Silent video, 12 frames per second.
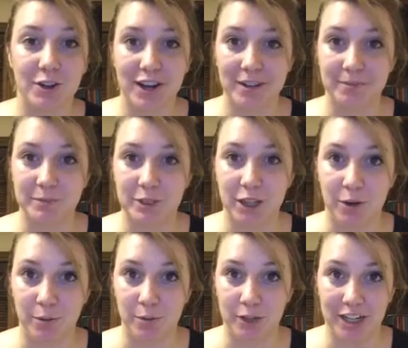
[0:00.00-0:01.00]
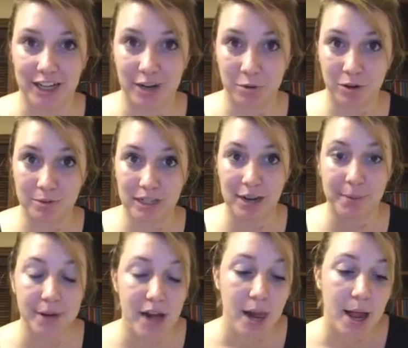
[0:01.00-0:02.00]
Okay, so we're going to get warmed up.
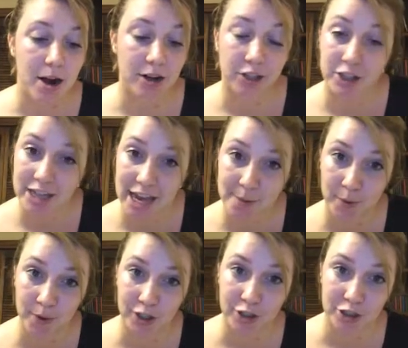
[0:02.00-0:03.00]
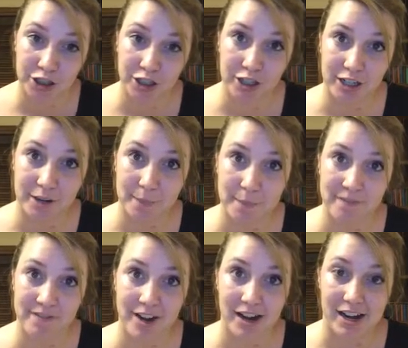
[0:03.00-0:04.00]
On your table, you should
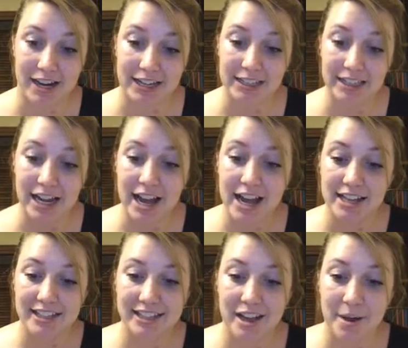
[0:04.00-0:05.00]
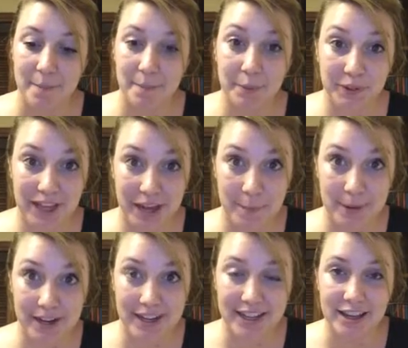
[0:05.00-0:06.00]
find some play
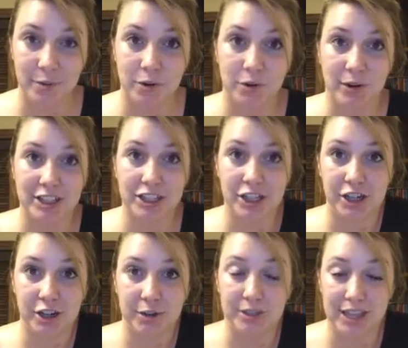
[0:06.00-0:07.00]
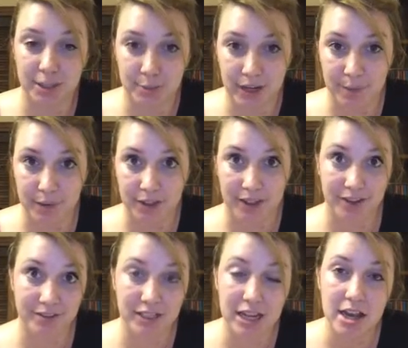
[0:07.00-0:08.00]
money that we're going to use as
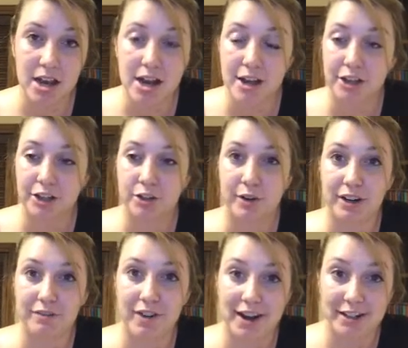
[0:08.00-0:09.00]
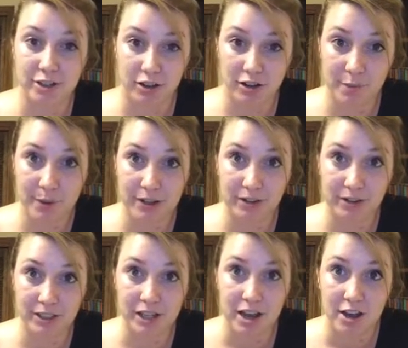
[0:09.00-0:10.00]
manipulatives. You're going to find dollar
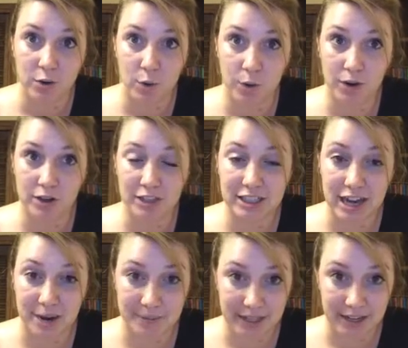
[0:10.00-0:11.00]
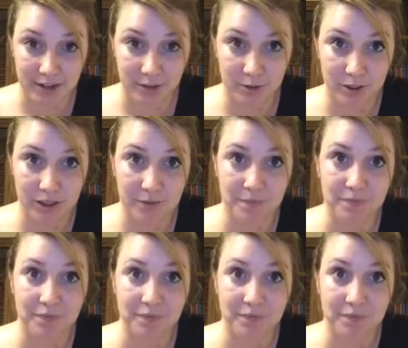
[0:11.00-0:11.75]
bills, quarters, dimes, and nickels.